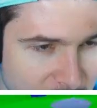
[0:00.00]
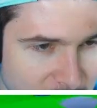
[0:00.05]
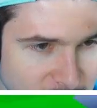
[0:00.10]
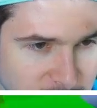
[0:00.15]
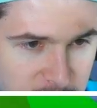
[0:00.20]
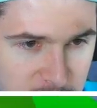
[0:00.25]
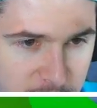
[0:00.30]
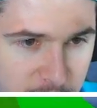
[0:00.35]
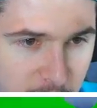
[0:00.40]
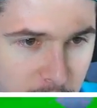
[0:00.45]

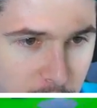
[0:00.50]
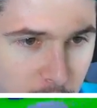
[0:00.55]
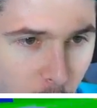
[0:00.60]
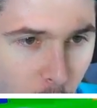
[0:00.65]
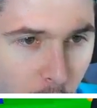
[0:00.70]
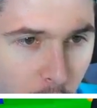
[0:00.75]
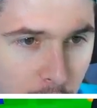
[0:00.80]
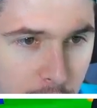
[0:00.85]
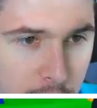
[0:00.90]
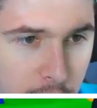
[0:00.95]
s
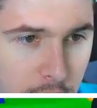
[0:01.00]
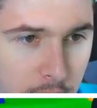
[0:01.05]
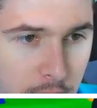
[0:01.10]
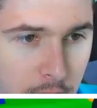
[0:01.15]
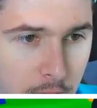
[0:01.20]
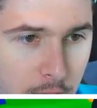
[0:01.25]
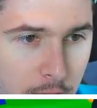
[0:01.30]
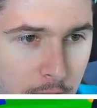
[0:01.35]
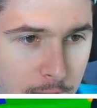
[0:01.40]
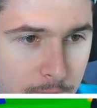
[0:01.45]
1?
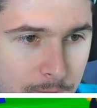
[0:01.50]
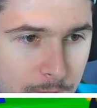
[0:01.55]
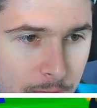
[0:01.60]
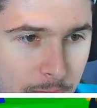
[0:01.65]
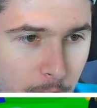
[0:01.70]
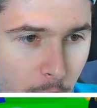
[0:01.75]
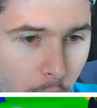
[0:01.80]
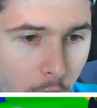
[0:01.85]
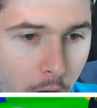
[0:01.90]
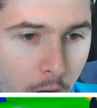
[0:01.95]

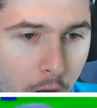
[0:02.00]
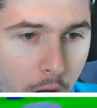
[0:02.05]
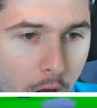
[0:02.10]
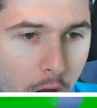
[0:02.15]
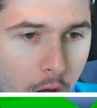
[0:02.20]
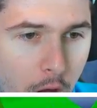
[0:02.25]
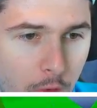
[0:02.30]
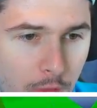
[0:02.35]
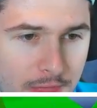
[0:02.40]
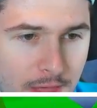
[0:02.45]

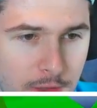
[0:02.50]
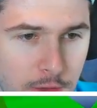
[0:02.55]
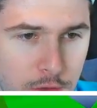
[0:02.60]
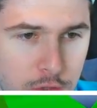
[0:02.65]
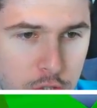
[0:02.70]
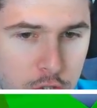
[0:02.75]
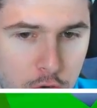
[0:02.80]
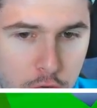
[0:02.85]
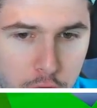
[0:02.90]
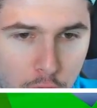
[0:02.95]
Oh, that
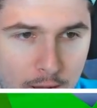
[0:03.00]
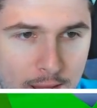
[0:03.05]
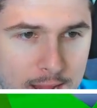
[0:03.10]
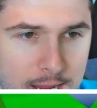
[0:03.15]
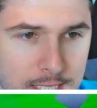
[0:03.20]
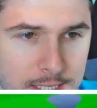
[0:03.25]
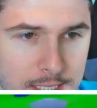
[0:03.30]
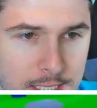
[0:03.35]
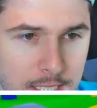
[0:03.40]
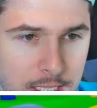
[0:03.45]
looks
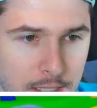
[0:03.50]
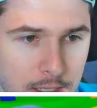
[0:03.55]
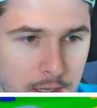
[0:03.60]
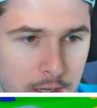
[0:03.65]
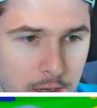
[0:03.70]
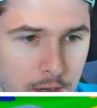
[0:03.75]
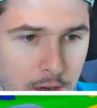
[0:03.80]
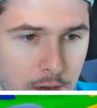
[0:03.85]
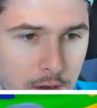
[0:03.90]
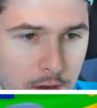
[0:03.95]
crazy.
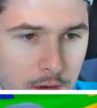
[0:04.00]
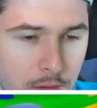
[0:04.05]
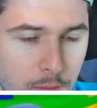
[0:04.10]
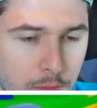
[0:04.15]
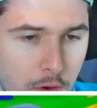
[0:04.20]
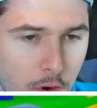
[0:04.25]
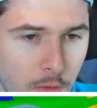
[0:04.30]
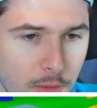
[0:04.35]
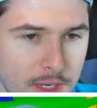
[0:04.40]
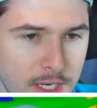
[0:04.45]

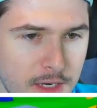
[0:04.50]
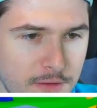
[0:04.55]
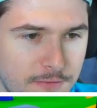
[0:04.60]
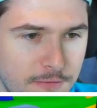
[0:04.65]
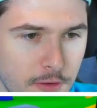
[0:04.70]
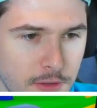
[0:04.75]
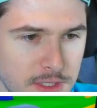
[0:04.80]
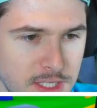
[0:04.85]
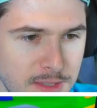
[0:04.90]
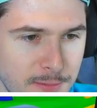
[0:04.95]
Bro, we need a
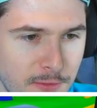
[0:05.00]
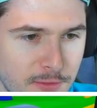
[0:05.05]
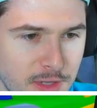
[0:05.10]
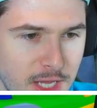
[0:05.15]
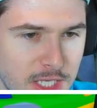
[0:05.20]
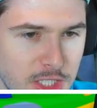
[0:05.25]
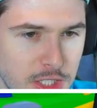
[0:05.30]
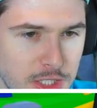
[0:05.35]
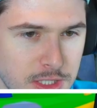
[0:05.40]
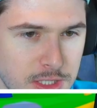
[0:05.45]
full team of
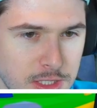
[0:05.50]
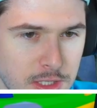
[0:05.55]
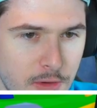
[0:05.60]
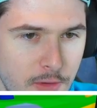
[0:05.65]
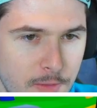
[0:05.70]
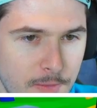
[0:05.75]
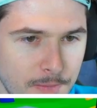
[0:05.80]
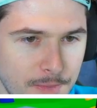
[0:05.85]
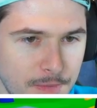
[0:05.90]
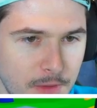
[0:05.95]
legends.
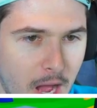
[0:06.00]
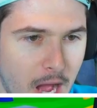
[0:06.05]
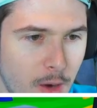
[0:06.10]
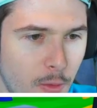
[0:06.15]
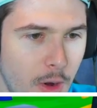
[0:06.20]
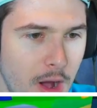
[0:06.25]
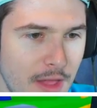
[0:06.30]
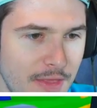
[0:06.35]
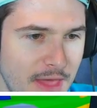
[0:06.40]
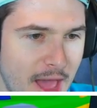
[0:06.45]
I
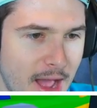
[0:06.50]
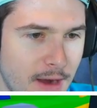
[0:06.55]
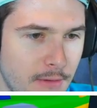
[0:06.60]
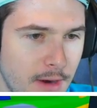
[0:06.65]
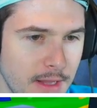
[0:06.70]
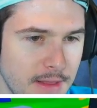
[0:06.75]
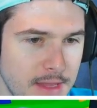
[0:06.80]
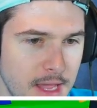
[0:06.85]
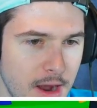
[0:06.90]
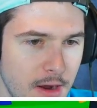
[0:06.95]
want that
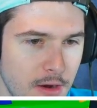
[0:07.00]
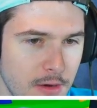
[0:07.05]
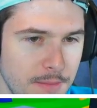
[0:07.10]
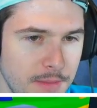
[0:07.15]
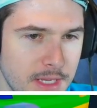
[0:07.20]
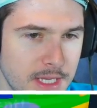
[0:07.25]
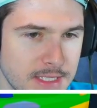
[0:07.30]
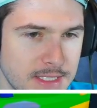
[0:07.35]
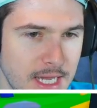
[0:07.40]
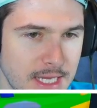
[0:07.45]
right there
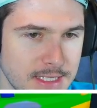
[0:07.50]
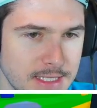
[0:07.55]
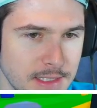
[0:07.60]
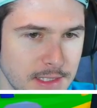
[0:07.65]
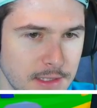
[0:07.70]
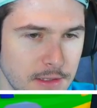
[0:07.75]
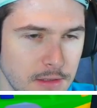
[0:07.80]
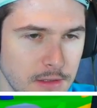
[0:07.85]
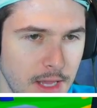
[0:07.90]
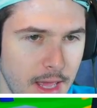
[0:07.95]
because that's a
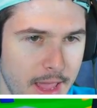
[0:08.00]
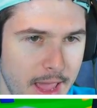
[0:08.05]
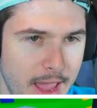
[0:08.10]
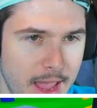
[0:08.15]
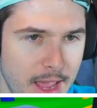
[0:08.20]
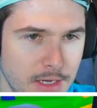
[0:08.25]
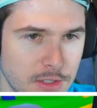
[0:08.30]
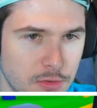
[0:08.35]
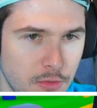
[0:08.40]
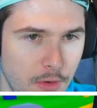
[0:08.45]
little like
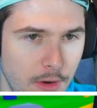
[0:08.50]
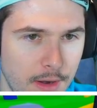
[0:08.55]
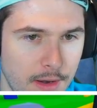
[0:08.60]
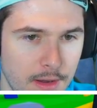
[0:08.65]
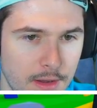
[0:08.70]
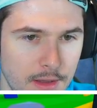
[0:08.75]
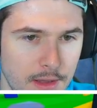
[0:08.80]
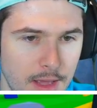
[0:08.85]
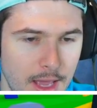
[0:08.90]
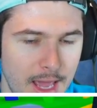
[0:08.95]
Android
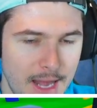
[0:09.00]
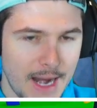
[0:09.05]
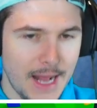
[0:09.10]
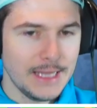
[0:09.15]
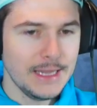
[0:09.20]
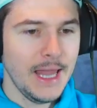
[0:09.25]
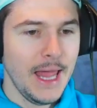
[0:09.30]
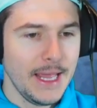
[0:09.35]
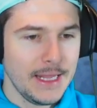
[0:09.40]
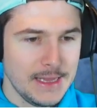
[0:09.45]
and I
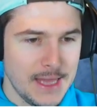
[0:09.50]
like